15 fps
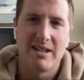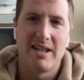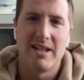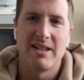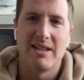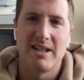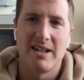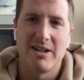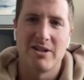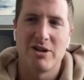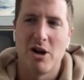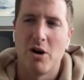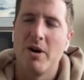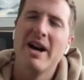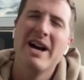the end of the year.
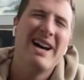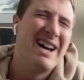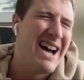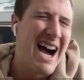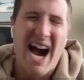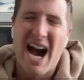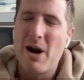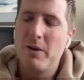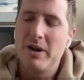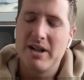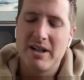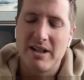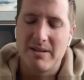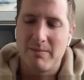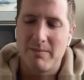So I would,
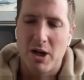either